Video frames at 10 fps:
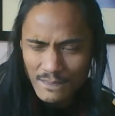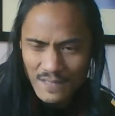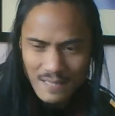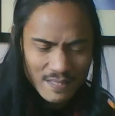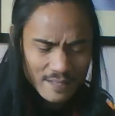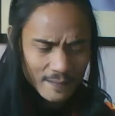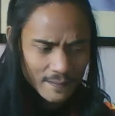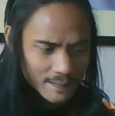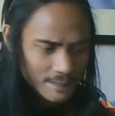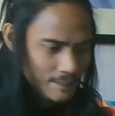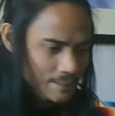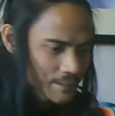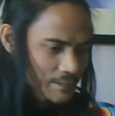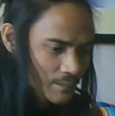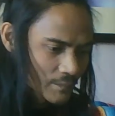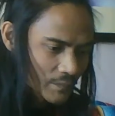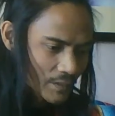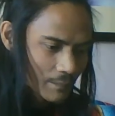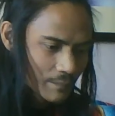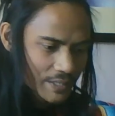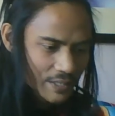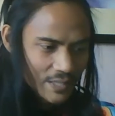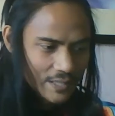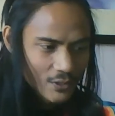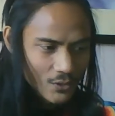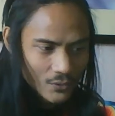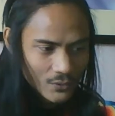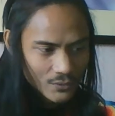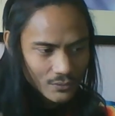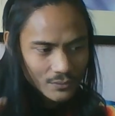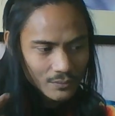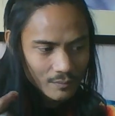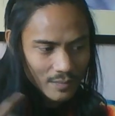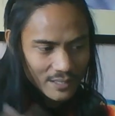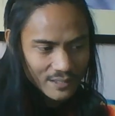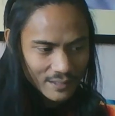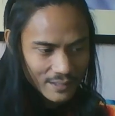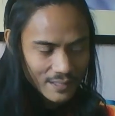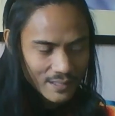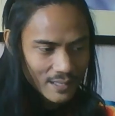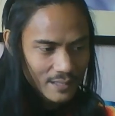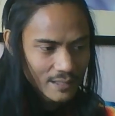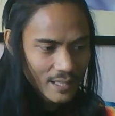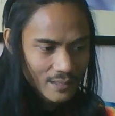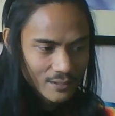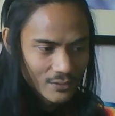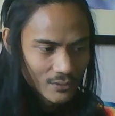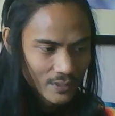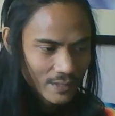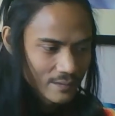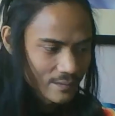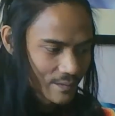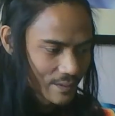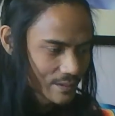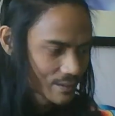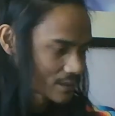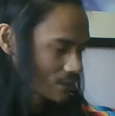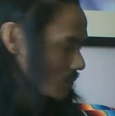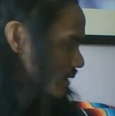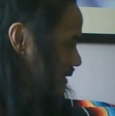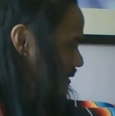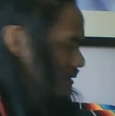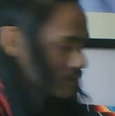That makes sense. Because I know by studying that and doing the things, the ways